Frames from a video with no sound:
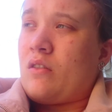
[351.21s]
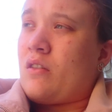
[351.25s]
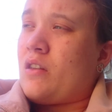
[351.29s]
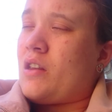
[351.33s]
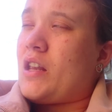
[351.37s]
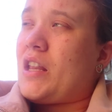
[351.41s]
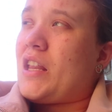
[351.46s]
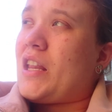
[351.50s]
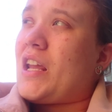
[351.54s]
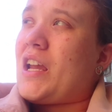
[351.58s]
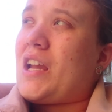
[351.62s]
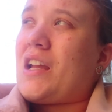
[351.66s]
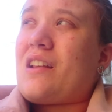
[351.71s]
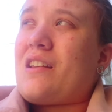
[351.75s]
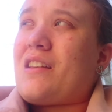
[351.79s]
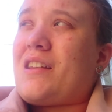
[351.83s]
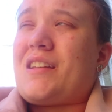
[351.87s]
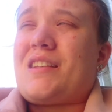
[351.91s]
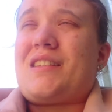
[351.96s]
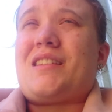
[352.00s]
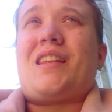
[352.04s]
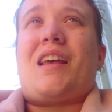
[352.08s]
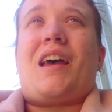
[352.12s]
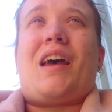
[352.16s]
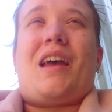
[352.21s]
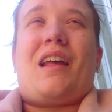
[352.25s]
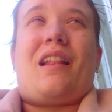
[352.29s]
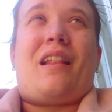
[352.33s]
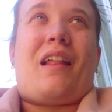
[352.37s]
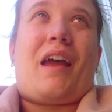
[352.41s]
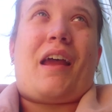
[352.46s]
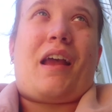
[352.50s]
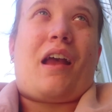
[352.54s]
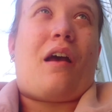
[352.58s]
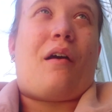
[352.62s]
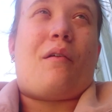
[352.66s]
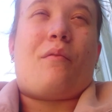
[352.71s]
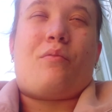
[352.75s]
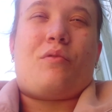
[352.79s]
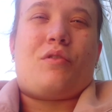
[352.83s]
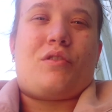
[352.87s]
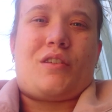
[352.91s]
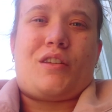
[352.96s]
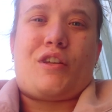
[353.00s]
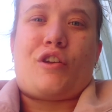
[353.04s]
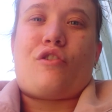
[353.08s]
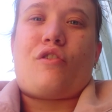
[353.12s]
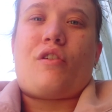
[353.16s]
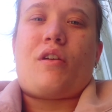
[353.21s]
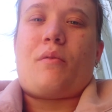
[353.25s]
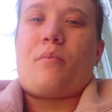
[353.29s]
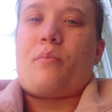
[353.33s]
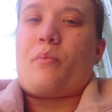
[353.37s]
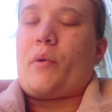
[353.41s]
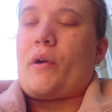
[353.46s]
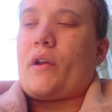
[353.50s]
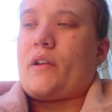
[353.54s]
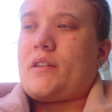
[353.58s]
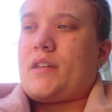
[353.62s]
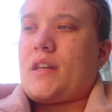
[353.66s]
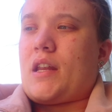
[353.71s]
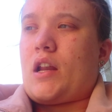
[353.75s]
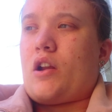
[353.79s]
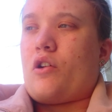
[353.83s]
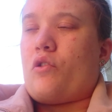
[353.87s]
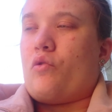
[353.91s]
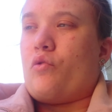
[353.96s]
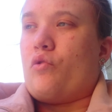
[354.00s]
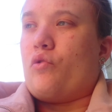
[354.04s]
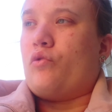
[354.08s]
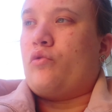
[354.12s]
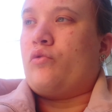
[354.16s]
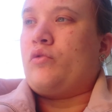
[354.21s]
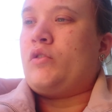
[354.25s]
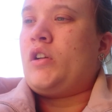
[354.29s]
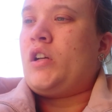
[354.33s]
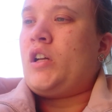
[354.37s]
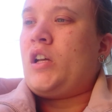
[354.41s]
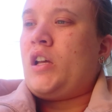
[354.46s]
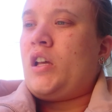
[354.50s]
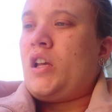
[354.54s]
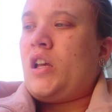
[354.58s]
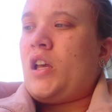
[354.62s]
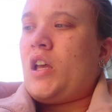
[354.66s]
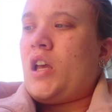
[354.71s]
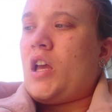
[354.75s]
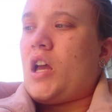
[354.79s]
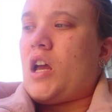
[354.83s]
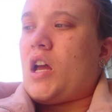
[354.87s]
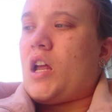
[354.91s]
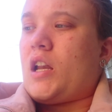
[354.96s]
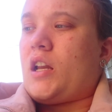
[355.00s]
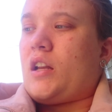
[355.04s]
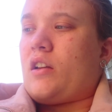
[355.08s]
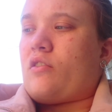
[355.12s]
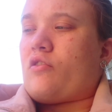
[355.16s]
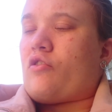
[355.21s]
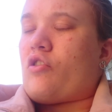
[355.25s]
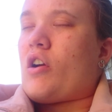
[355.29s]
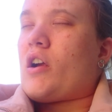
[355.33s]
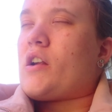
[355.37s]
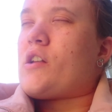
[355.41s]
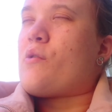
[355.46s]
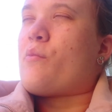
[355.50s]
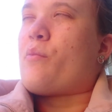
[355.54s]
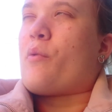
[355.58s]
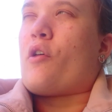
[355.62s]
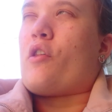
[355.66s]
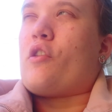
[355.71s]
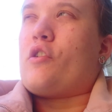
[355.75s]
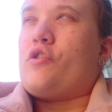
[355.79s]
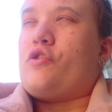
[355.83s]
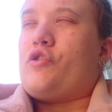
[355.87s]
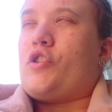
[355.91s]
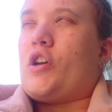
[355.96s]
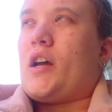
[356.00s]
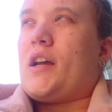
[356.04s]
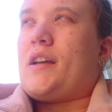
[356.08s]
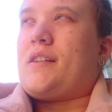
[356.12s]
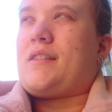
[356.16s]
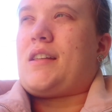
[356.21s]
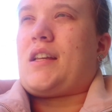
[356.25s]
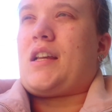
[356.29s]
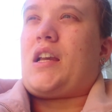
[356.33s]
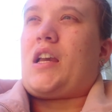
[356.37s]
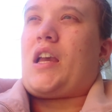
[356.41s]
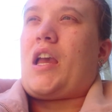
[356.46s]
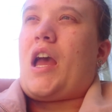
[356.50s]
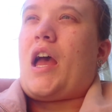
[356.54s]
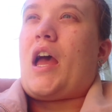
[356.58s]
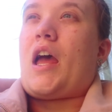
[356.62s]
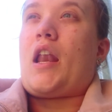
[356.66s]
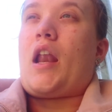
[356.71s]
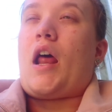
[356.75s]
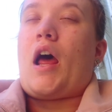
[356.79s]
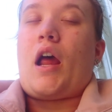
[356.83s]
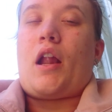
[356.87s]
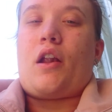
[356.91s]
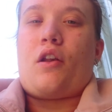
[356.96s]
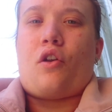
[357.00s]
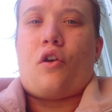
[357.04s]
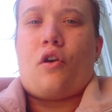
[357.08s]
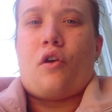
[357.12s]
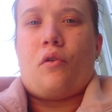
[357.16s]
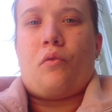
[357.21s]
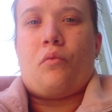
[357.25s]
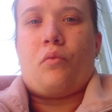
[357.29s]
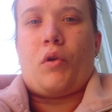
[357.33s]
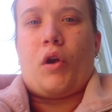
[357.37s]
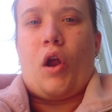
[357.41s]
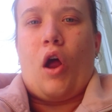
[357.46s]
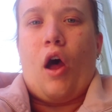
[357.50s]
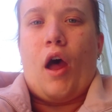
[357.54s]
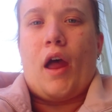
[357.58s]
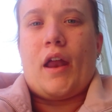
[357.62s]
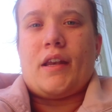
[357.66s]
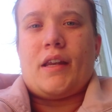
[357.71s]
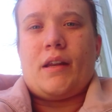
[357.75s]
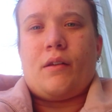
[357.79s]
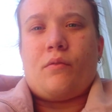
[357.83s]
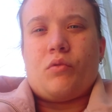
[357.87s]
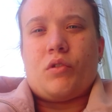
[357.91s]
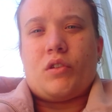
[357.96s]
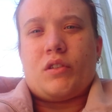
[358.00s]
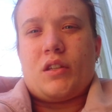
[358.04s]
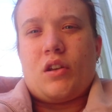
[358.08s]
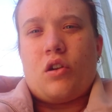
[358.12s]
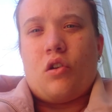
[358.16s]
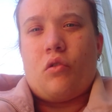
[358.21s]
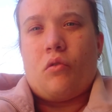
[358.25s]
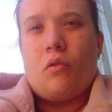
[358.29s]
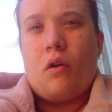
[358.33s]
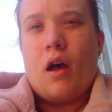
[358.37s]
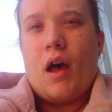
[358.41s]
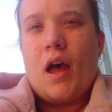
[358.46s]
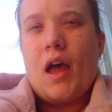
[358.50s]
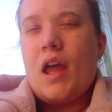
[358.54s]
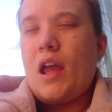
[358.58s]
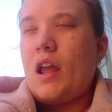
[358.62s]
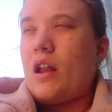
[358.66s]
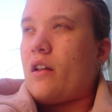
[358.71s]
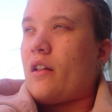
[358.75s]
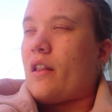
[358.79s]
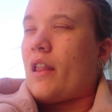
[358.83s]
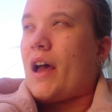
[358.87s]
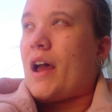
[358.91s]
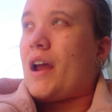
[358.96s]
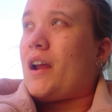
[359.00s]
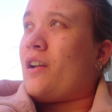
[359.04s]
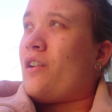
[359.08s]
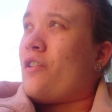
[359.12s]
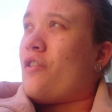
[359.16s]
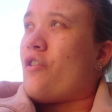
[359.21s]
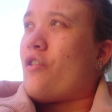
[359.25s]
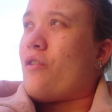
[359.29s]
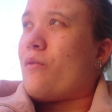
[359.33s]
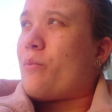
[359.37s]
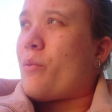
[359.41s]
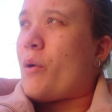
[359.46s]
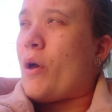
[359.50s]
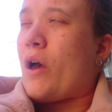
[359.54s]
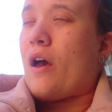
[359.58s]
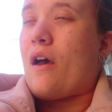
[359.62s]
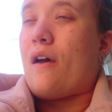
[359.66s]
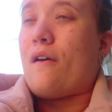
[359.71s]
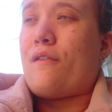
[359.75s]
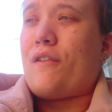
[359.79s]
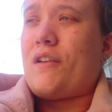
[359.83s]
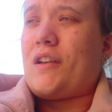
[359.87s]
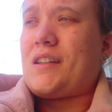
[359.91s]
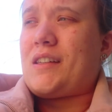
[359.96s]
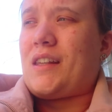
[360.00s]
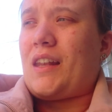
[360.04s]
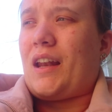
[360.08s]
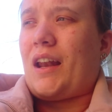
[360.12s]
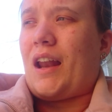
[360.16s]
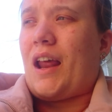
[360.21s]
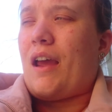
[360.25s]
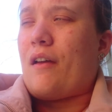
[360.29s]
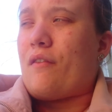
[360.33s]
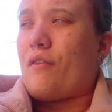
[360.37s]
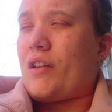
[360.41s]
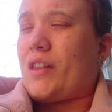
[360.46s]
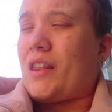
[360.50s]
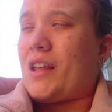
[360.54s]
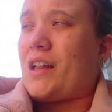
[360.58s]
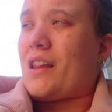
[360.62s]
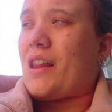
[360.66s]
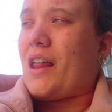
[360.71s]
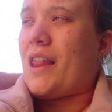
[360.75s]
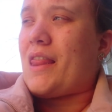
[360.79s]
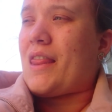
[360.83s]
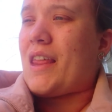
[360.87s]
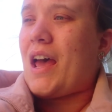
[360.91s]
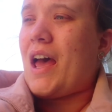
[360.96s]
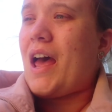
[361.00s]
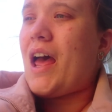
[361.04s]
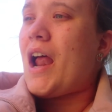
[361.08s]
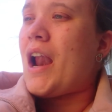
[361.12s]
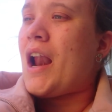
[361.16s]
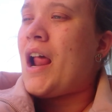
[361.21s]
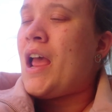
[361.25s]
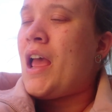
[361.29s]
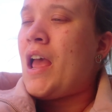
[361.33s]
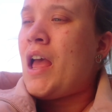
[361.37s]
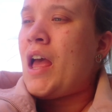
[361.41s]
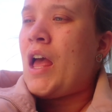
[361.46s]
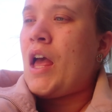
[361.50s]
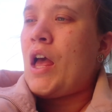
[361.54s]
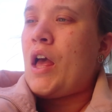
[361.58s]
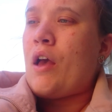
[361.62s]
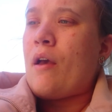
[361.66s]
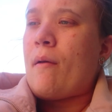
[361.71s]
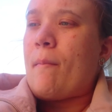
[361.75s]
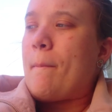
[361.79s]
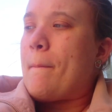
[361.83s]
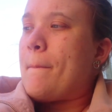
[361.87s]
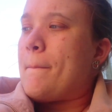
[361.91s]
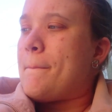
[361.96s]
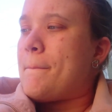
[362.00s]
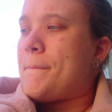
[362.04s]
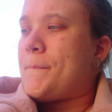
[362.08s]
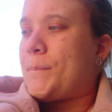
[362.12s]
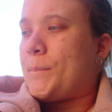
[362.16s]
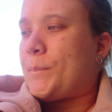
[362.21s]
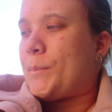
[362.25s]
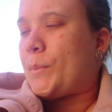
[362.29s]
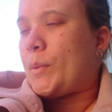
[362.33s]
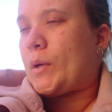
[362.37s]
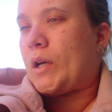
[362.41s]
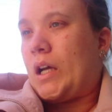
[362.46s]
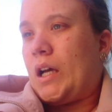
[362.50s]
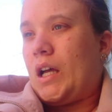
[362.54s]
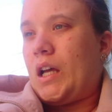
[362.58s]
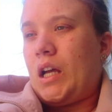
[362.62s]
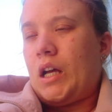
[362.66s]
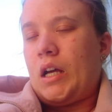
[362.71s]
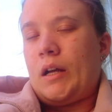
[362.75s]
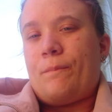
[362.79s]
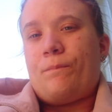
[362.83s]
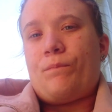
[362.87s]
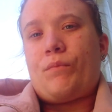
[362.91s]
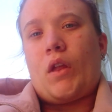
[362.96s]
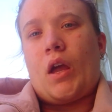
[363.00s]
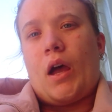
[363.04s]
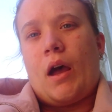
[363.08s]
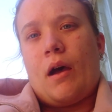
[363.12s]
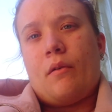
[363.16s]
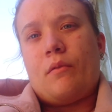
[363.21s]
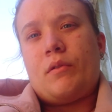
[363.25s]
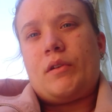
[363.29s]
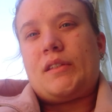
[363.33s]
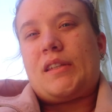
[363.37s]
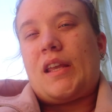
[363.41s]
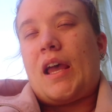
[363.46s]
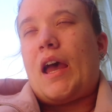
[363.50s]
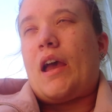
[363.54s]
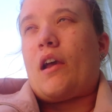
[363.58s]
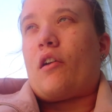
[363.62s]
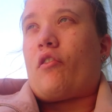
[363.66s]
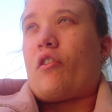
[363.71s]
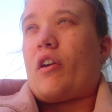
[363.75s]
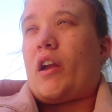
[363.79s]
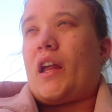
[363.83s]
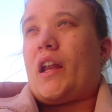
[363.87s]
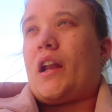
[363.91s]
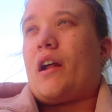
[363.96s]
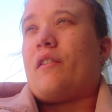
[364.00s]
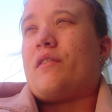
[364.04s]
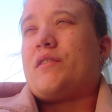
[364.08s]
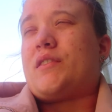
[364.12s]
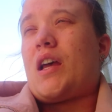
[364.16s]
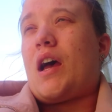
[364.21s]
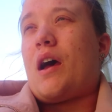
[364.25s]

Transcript: need to say, like, I was not impressed at all. And he tried apologising, and I know what I did was not right, like not perfect and everything like that. But I was angry and I was